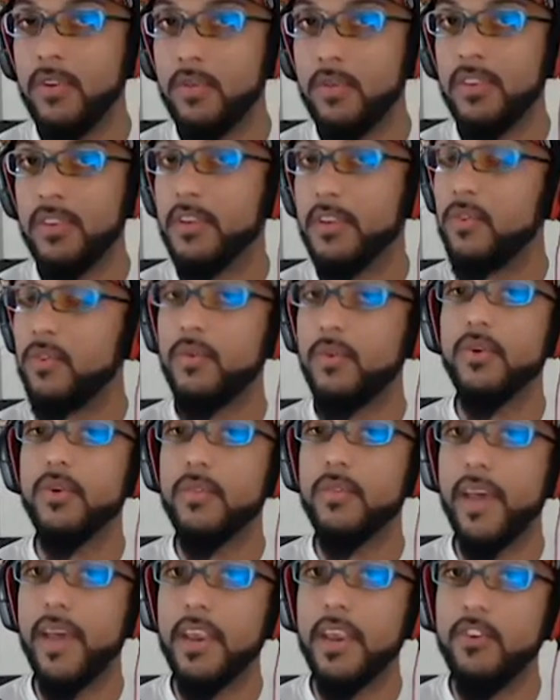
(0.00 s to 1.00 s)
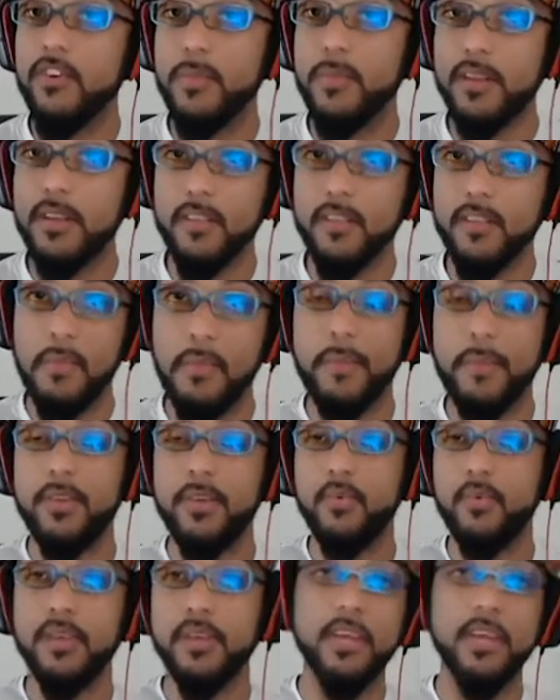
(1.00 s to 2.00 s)
it to your advantage, because maybe you
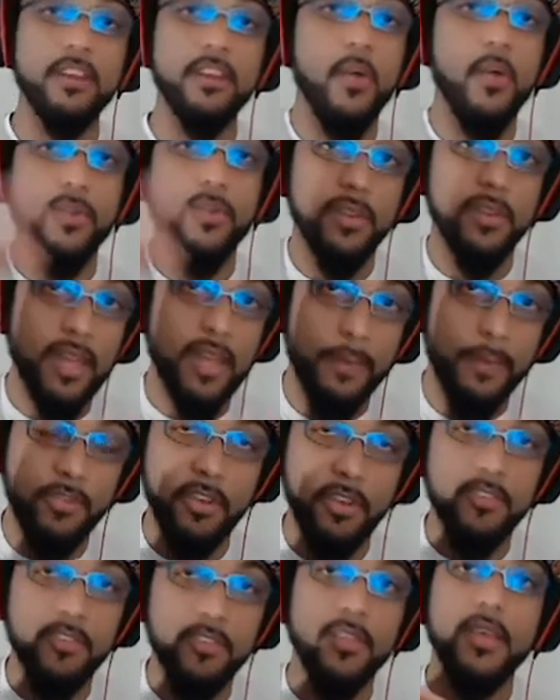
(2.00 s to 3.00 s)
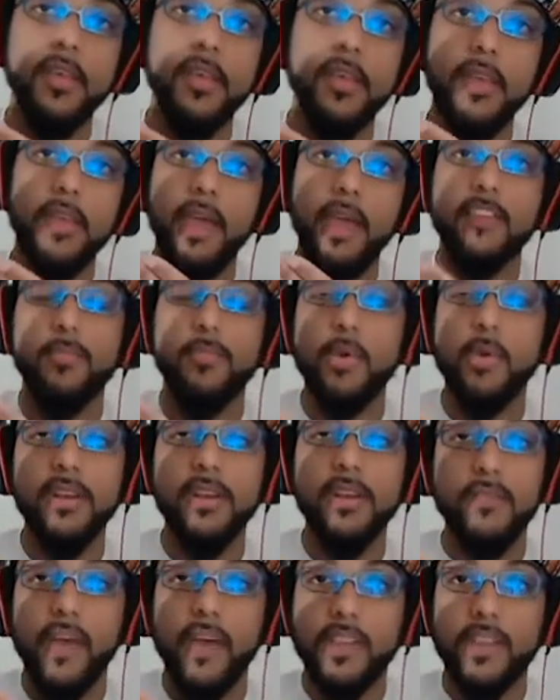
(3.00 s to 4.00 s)
can get all the way to the top just exploiting
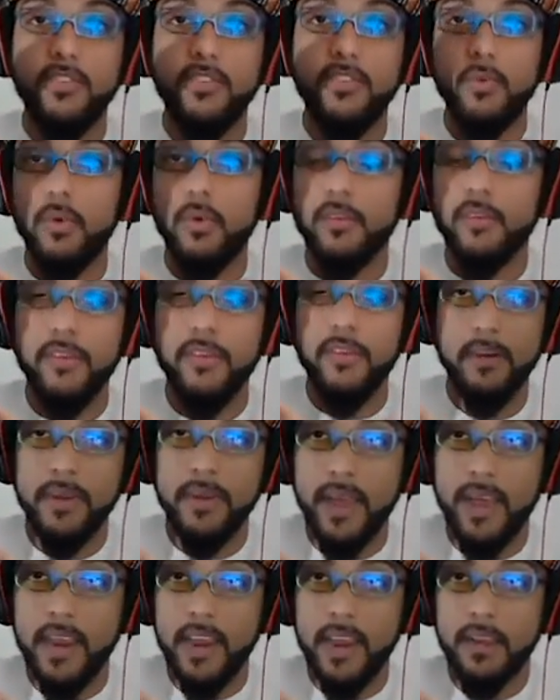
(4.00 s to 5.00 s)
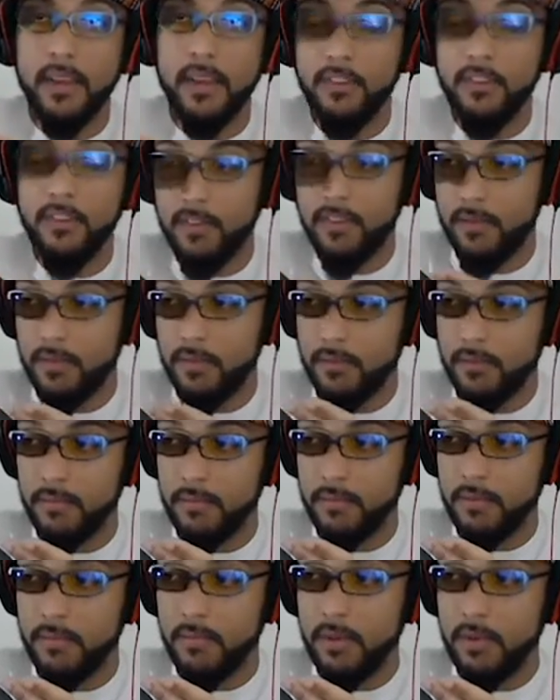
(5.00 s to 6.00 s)
the fact that you are very mechanic and just
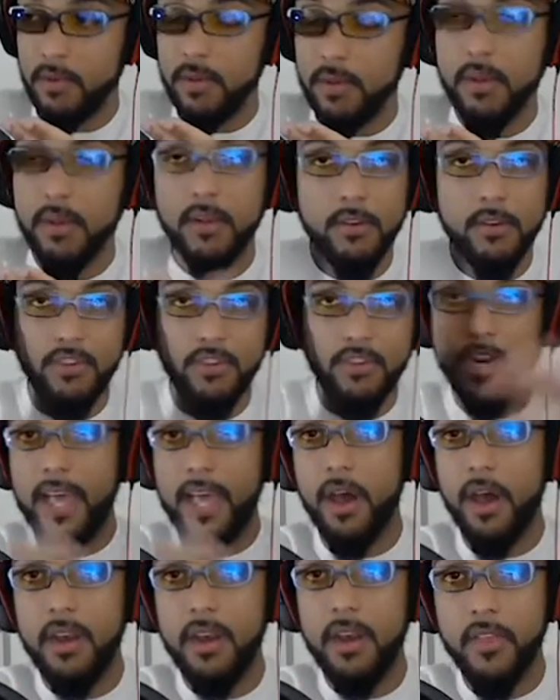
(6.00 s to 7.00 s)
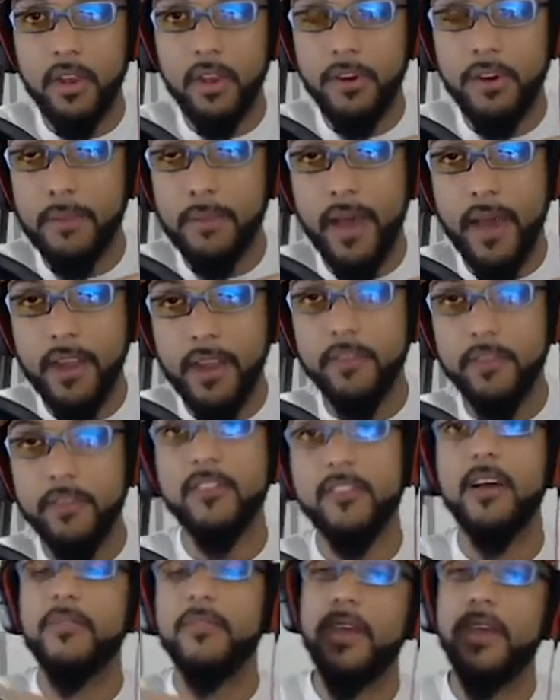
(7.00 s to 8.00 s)
shutting out any of the learning by ear
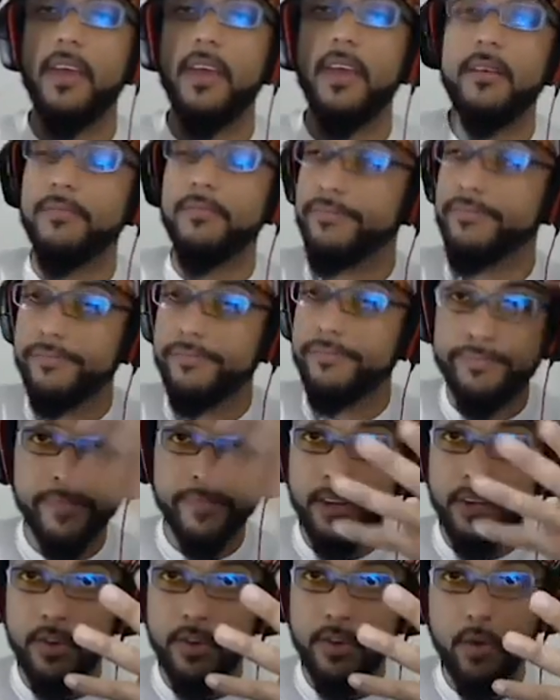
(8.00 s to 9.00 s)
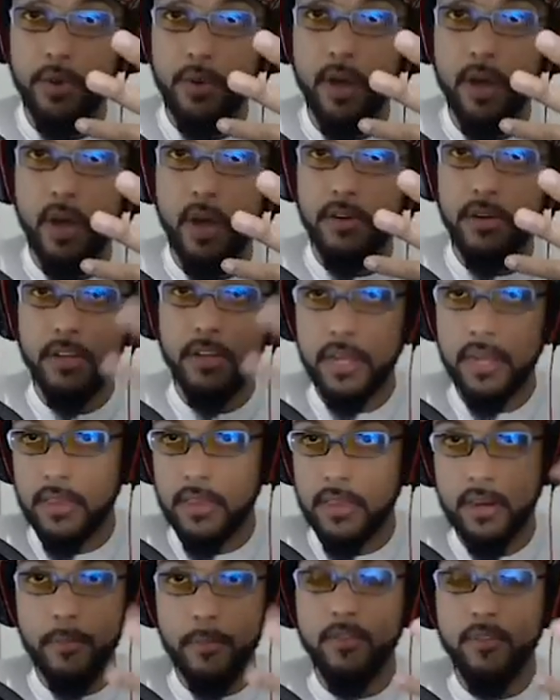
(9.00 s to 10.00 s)
stuff and looking at the
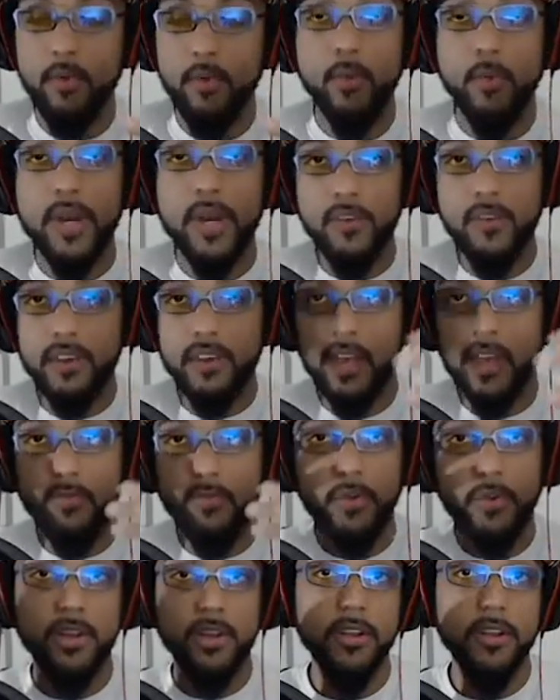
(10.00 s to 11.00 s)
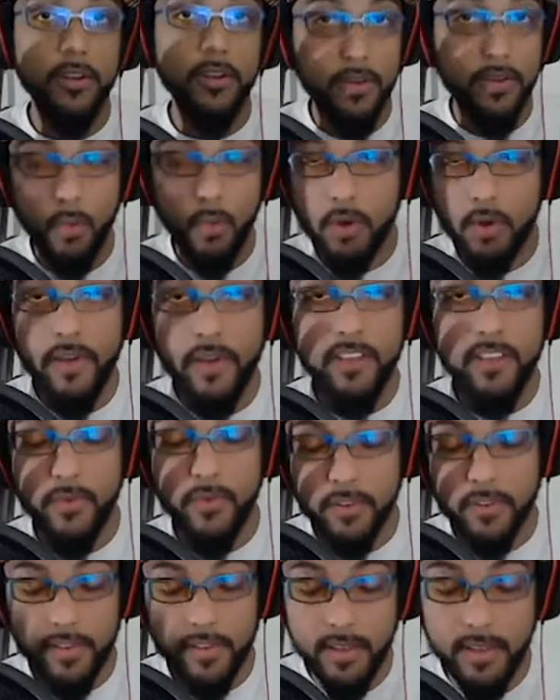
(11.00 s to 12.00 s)
numbers, doing whatever it takes for you to learn, or vice
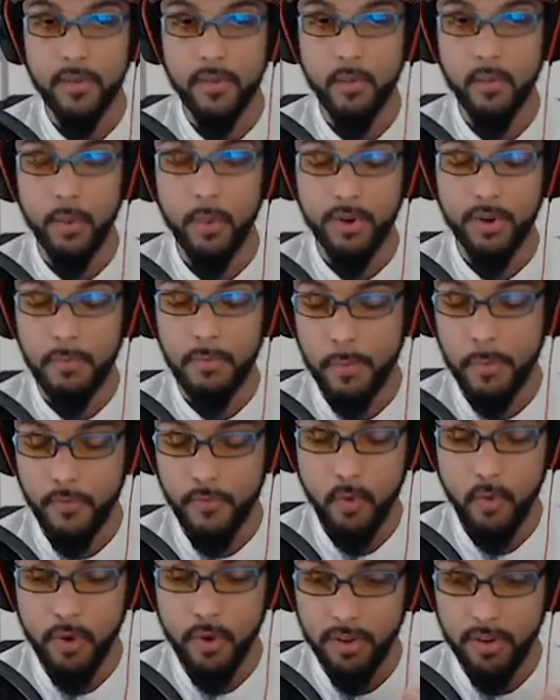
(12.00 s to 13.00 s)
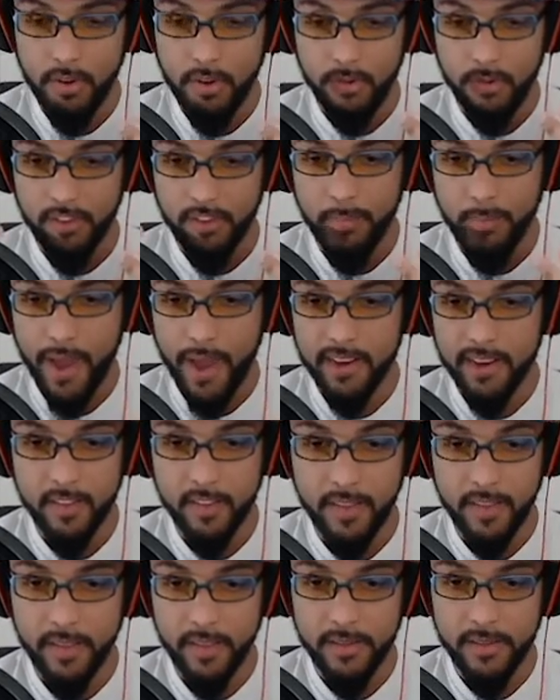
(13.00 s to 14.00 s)
versa. What we were talking about before, just
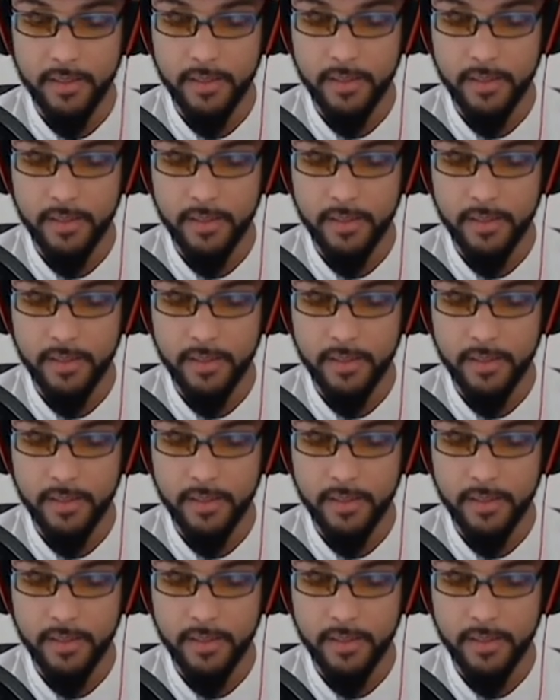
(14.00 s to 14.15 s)
practicing